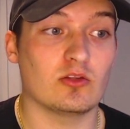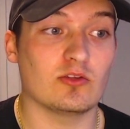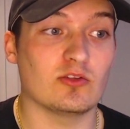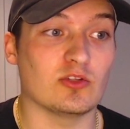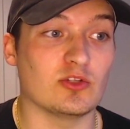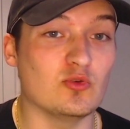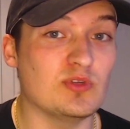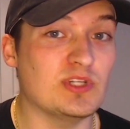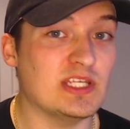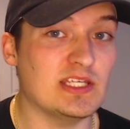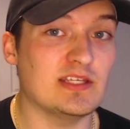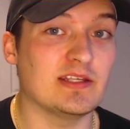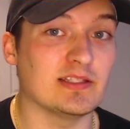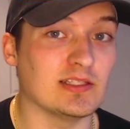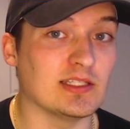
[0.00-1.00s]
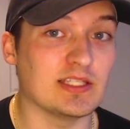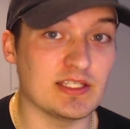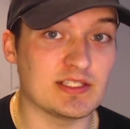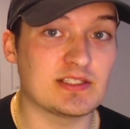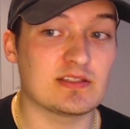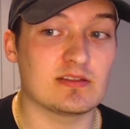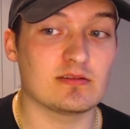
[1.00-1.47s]
you need at
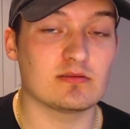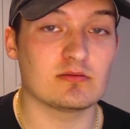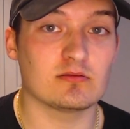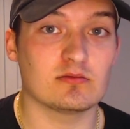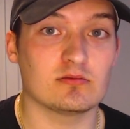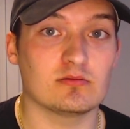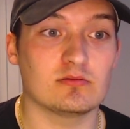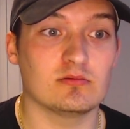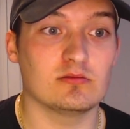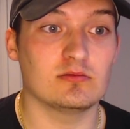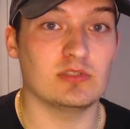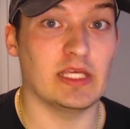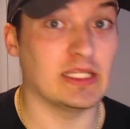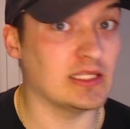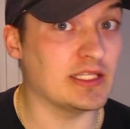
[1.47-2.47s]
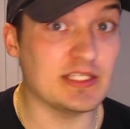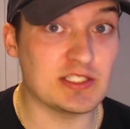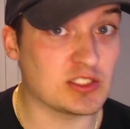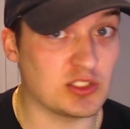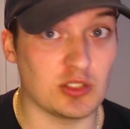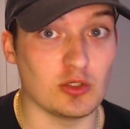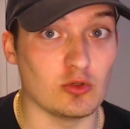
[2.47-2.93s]
least
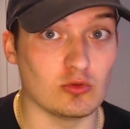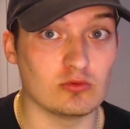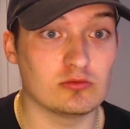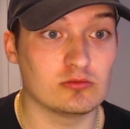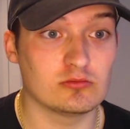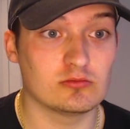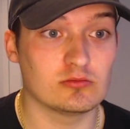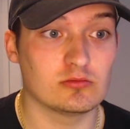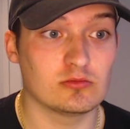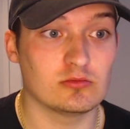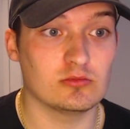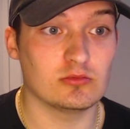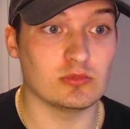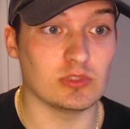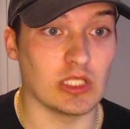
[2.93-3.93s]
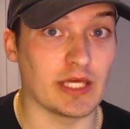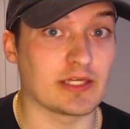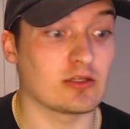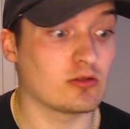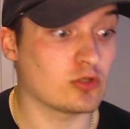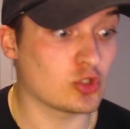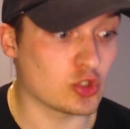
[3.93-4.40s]
2,
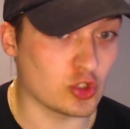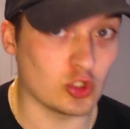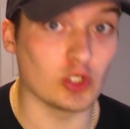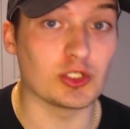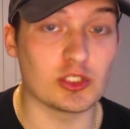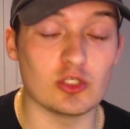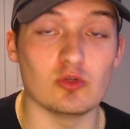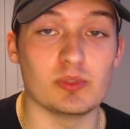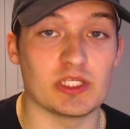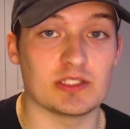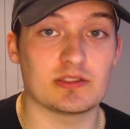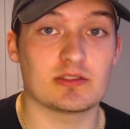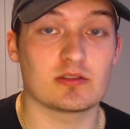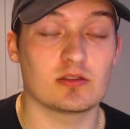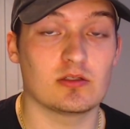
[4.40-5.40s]
good QBs.